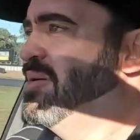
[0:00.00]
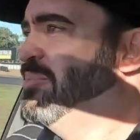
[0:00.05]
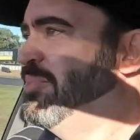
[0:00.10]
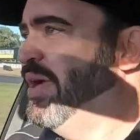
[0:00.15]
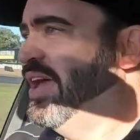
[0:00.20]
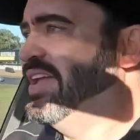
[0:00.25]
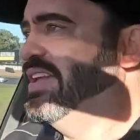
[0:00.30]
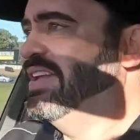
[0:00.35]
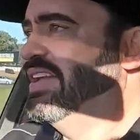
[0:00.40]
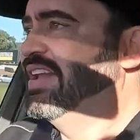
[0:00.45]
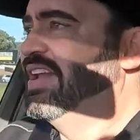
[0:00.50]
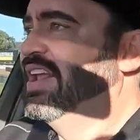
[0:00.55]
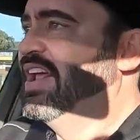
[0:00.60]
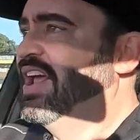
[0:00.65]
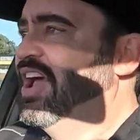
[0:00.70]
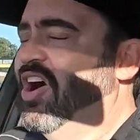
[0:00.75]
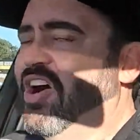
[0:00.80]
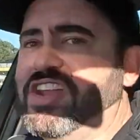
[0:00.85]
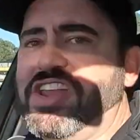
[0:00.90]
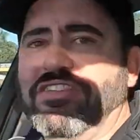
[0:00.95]
but
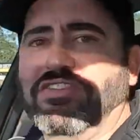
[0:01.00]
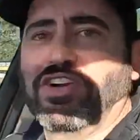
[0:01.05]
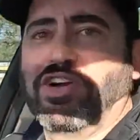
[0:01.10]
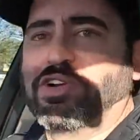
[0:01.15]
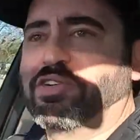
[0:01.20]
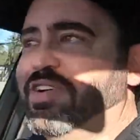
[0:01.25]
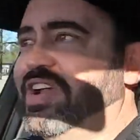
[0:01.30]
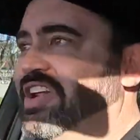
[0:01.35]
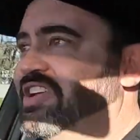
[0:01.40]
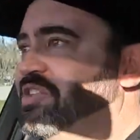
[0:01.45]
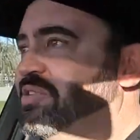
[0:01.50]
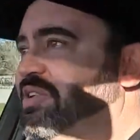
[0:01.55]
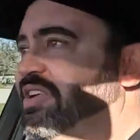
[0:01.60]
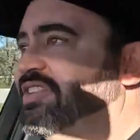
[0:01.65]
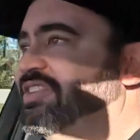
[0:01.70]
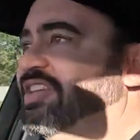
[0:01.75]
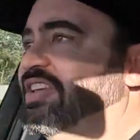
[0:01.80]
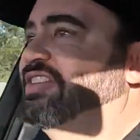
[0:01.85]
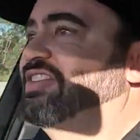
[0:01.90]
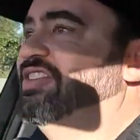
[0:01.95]
I never got around to
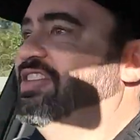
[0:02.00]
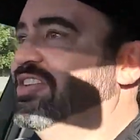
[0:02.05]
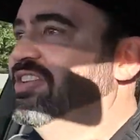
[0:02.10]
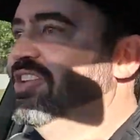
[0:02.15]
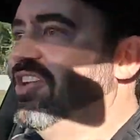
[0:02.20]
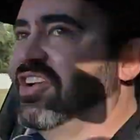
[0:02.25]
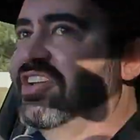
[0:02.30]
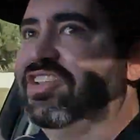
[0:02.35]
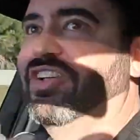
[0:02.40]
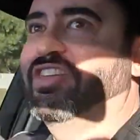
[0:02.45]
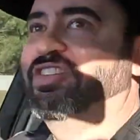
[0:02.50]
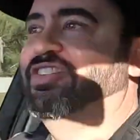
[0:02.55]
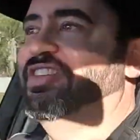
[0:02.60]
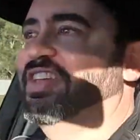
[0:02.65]
it, so it's still got cloth